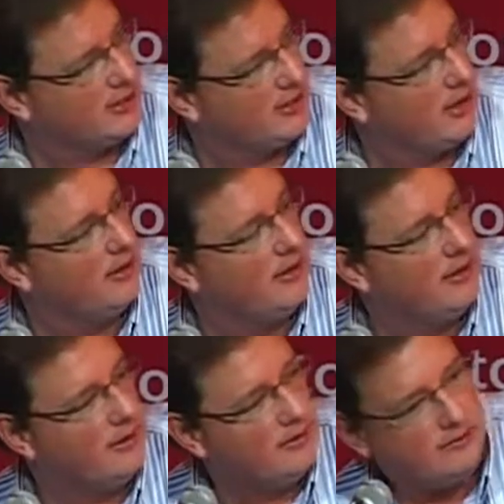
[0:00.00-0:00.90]
So
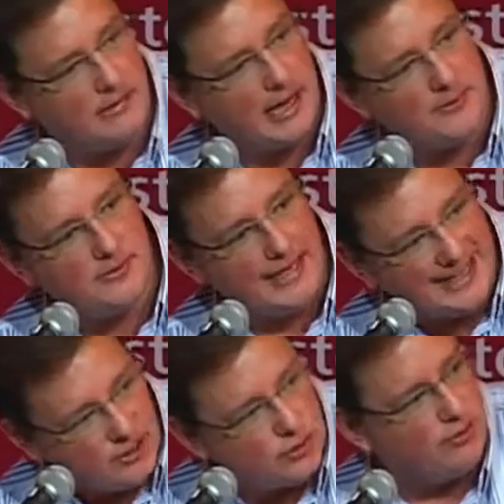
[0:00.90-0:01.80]
perhaps the
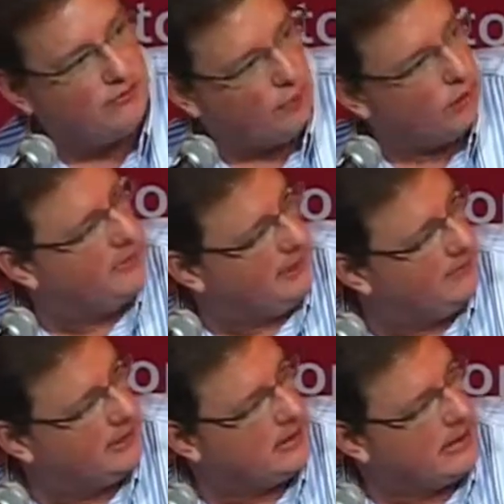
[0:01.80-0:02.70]
industry forum
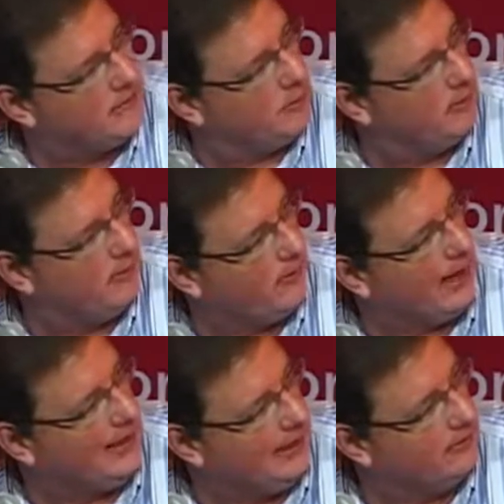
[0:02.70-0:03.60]
level is probably the
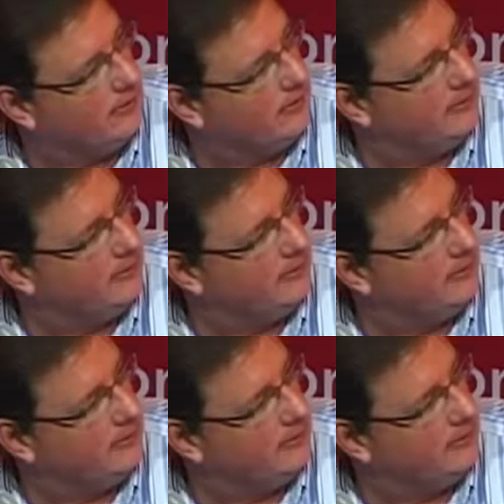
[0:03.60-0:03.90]
right level